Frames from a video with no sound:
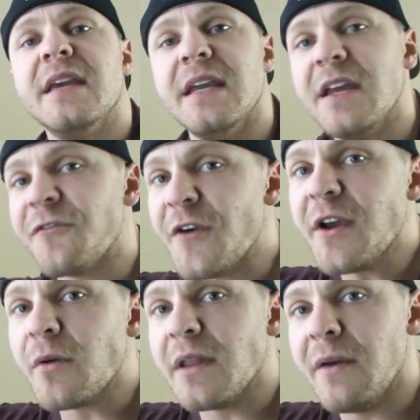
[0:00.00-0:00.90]
Eating
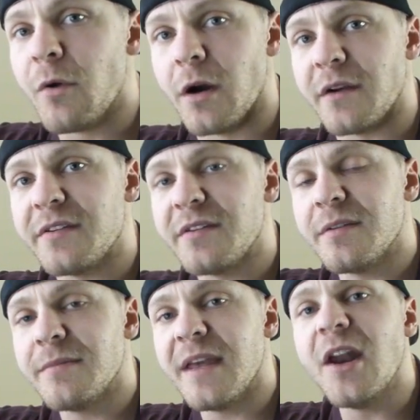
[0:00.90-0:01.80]
frequently
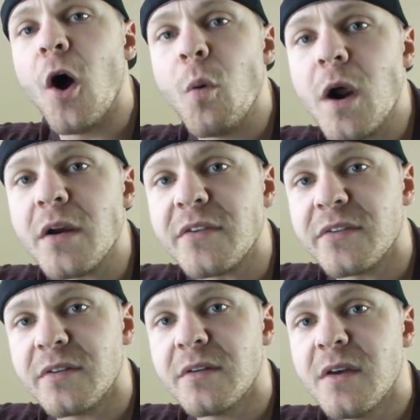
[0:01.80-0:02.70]
works. It all
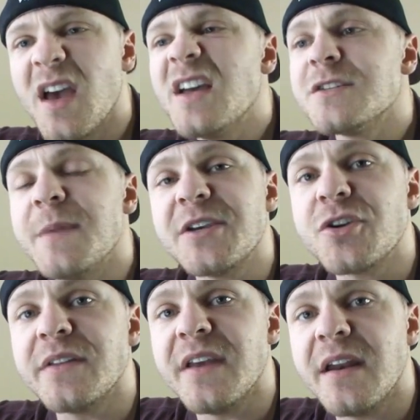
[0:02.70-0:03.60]
works. Just make
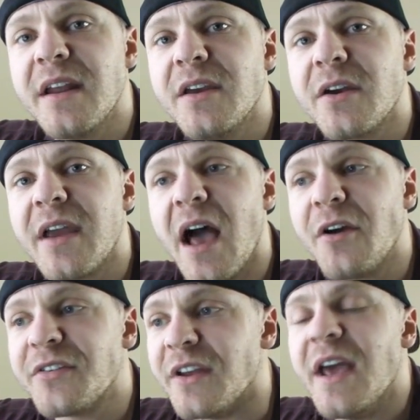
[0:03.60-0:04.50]
sure at the end of the day you get your
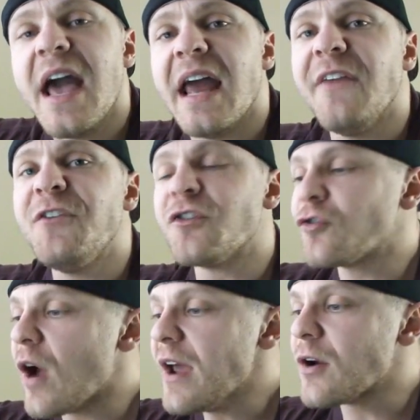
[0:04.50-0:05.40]
calories in. And if you're
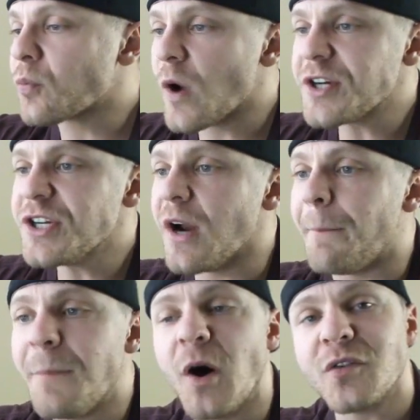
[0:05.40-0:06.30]
trying to rush in
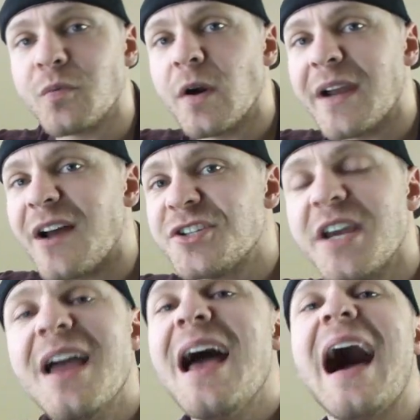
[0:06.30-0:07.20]
a post-workout
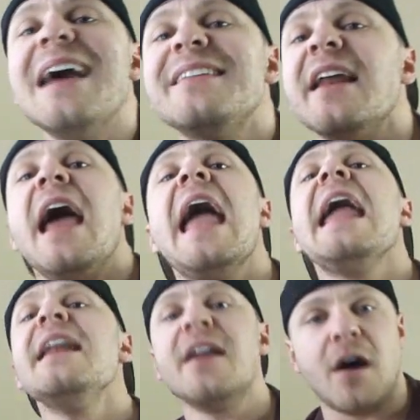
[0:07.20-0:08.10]
shake, I just get
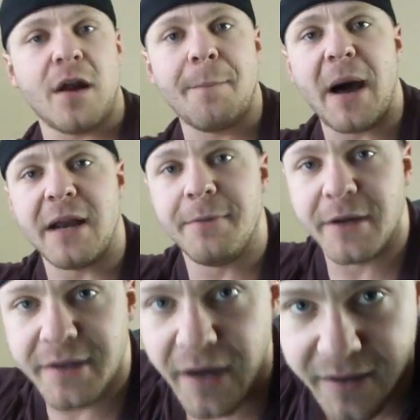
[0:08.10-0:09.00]
hated on on
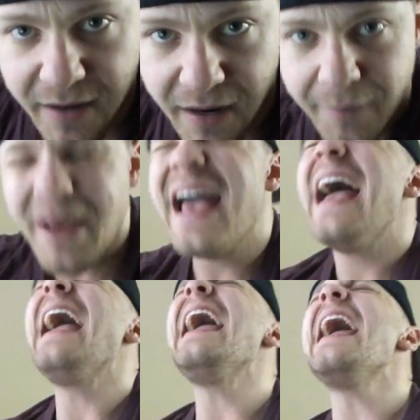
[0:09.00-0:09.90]
bodybuilding.com.
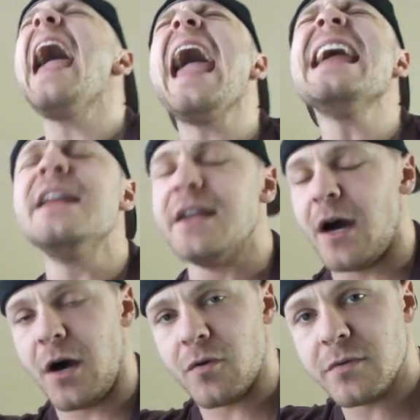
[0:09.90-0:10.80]
Hated
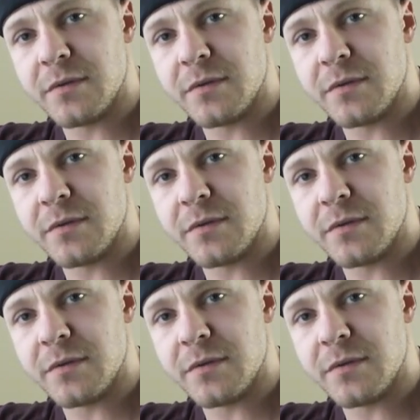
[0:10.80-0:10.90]
on.